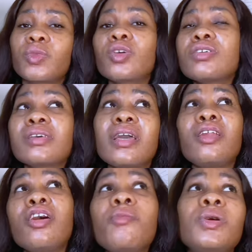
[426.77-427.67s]
because a
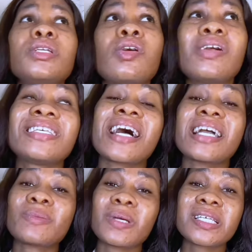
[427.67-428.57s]
lot of body oils are
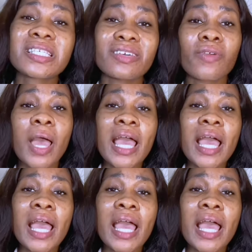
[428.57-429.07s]
expensive,